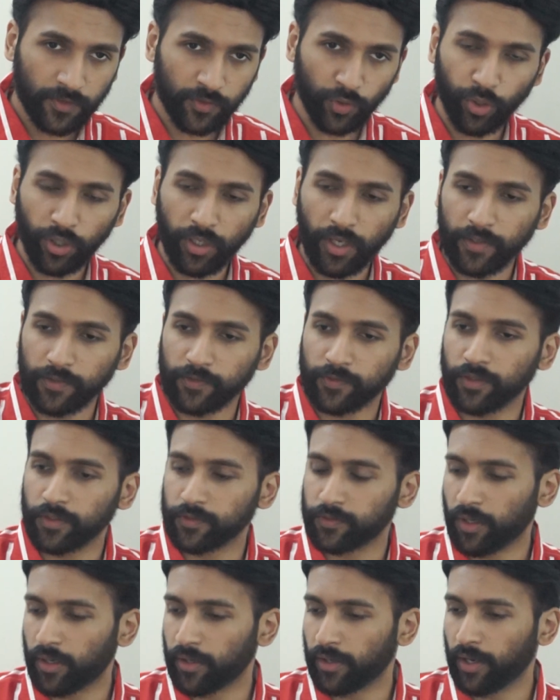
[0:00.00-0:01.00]
So you can
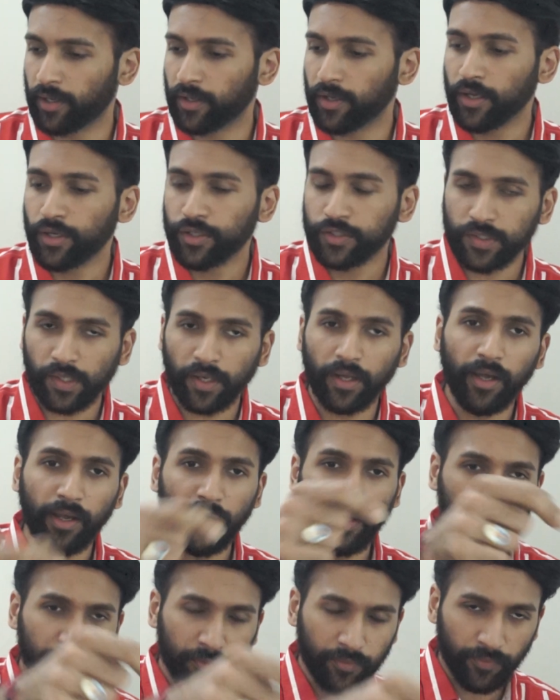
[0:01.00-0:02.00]
start like
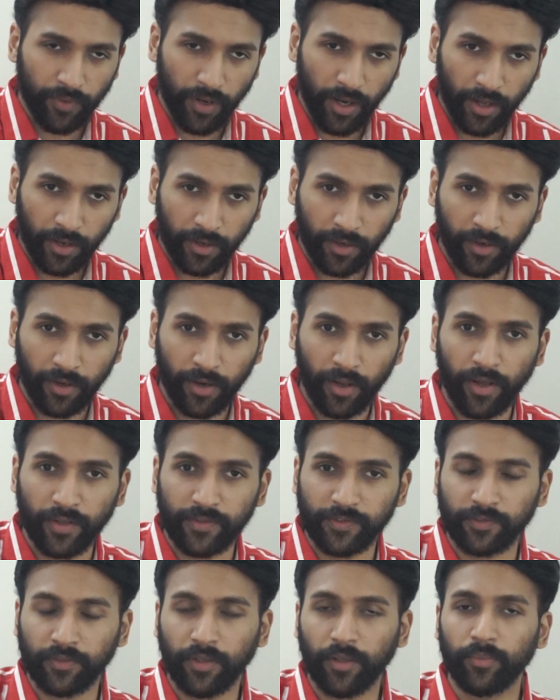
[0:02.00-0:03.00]
Shri
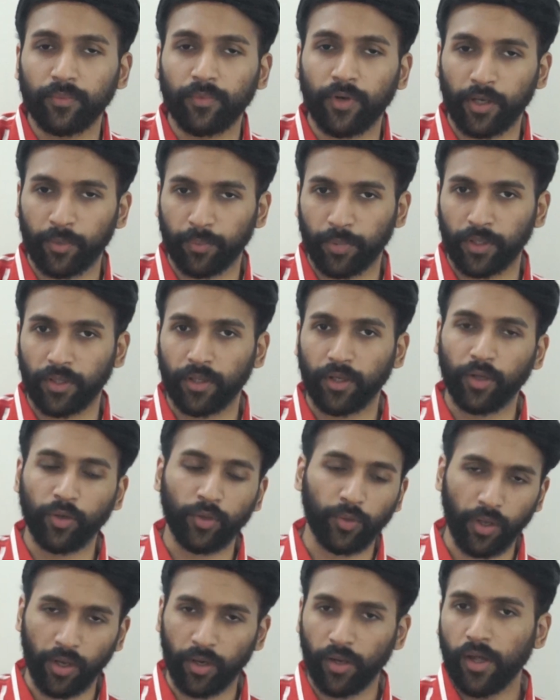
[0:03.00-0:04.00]
Varanasyam Varaprada.
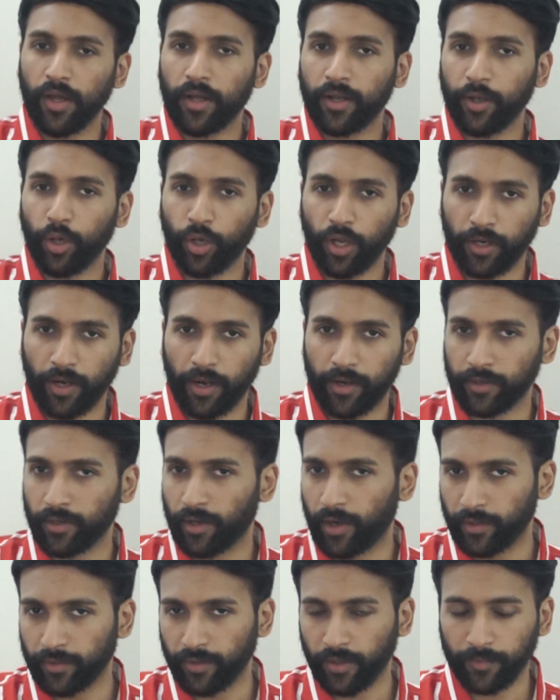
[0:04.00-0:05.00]
You can
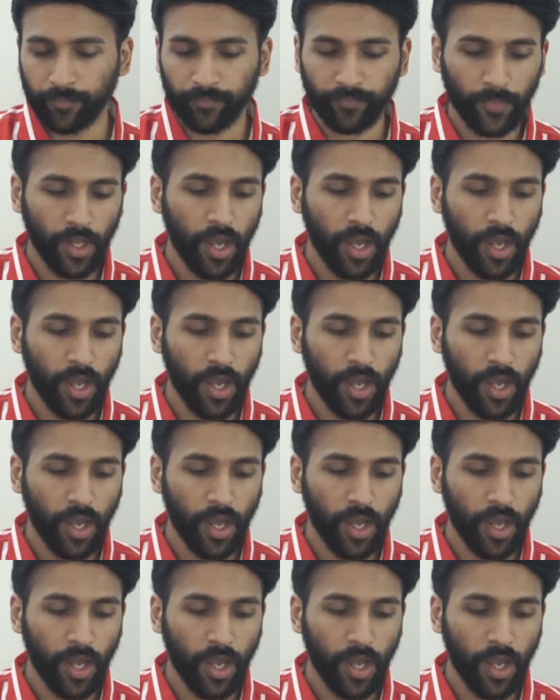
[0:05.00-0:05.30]
connect like that.